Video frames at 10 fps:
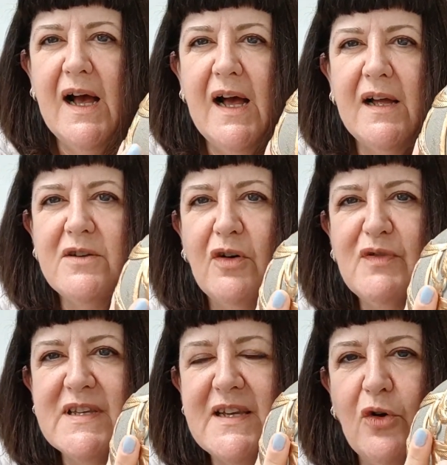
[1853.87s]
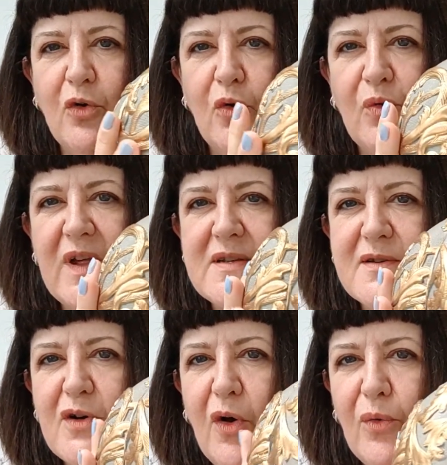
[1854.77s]
And obviously all this
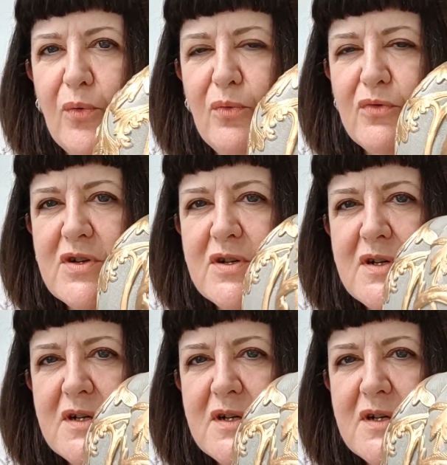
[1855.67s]
gold